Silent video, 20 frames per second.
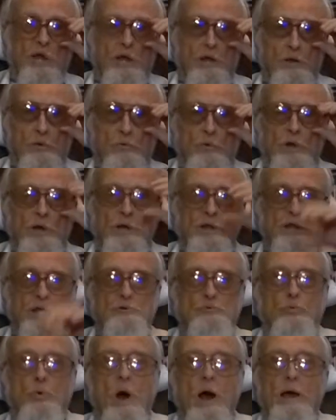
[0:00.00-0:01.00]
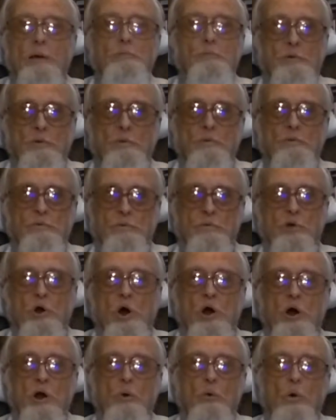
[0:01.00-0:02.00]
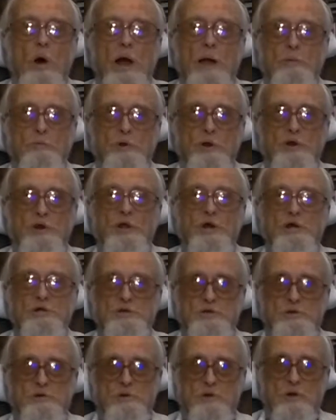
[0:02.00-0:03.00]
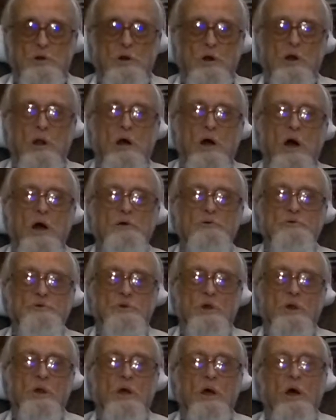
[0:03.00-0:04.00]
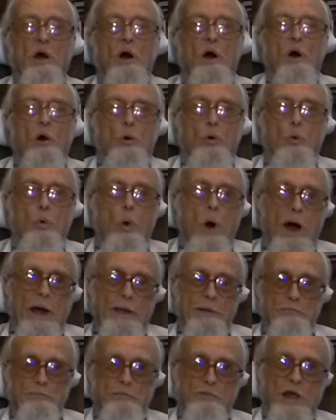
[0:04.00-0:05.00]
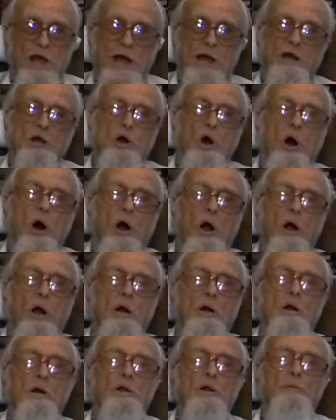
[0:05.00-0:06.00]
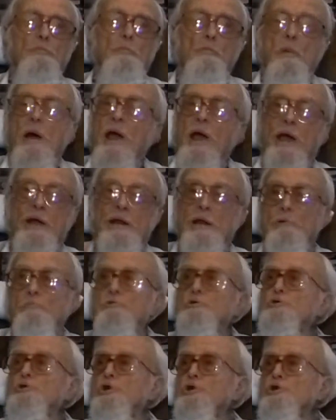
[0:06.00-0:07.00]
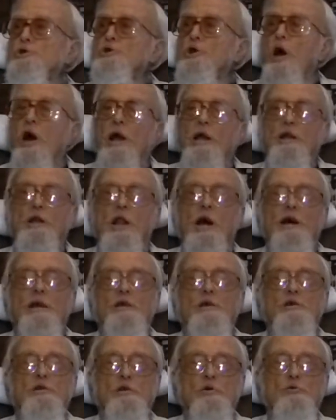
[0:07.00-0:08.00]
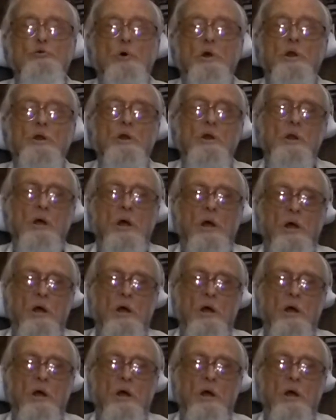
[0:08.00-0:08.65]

take one of these car wiping dust cloths and wipe that car, and man, it would just shine like a new one.